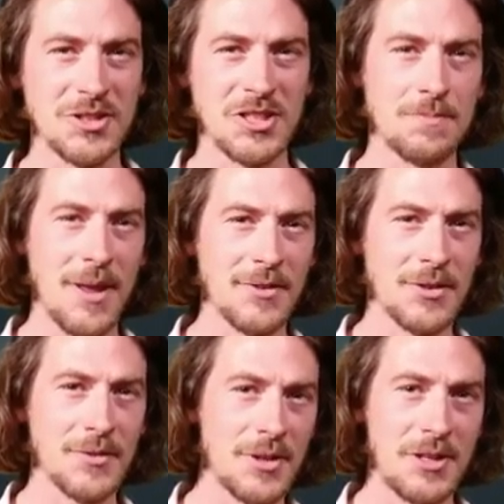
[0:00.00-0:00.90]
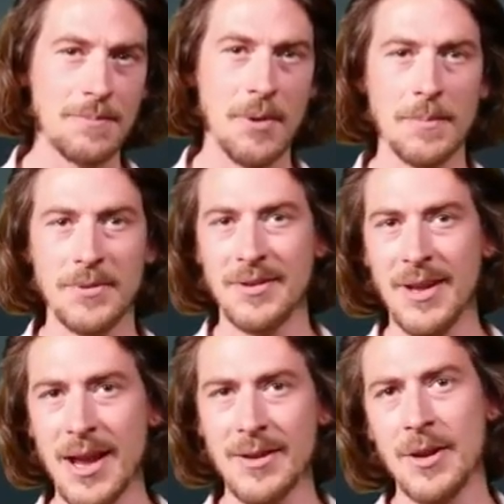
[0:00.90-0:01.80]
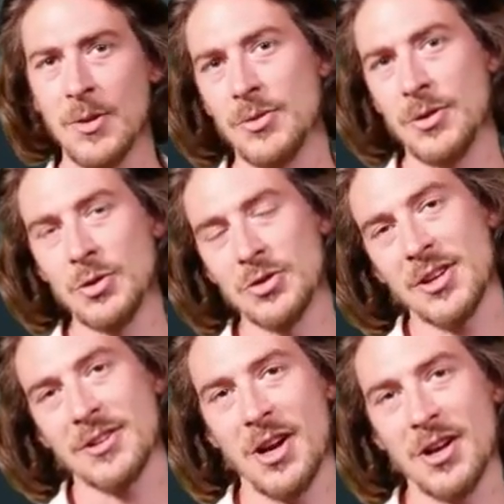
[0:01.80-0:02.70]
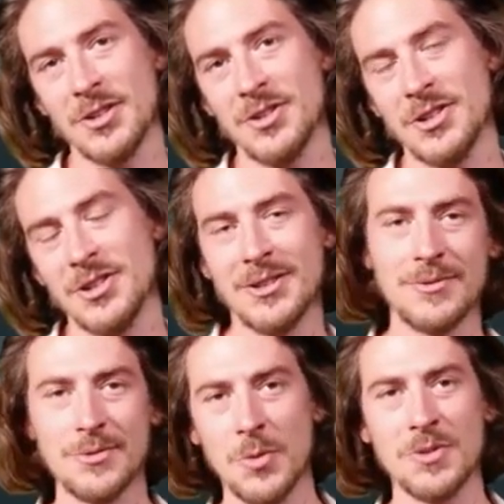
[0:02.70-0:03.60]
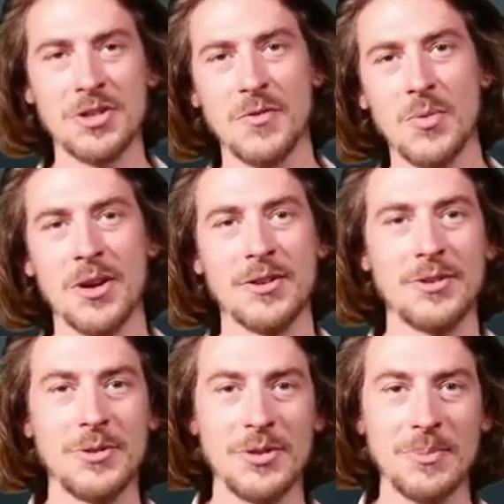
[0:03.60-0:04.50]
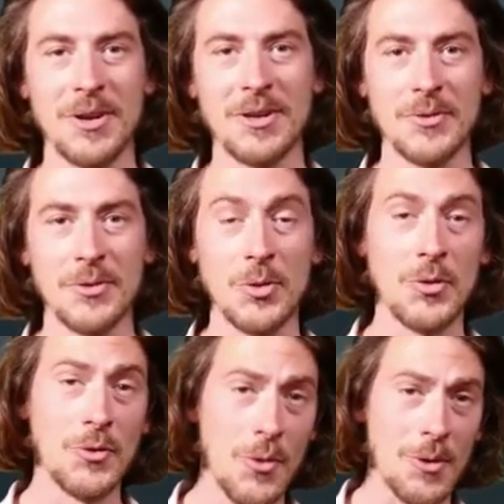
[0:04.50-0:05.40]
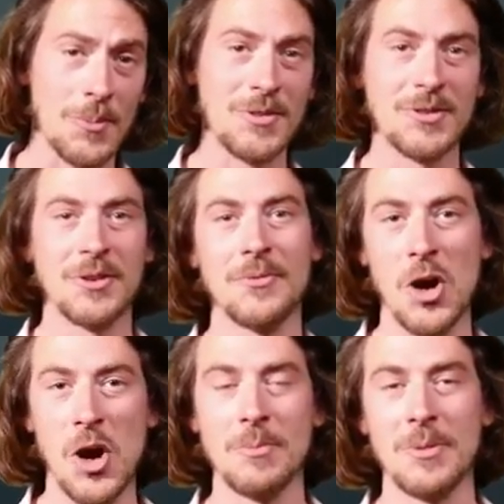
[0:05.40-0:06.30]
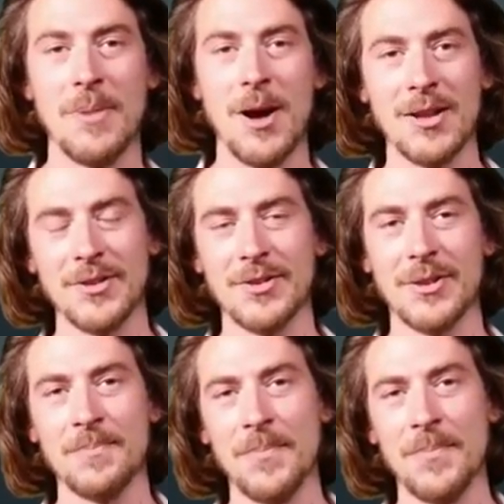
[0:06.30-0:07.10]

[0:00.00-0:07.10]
it was expensive to keep up to date with the newest technology, and Gorbachev wanted to use the money for reform instead of armament policy.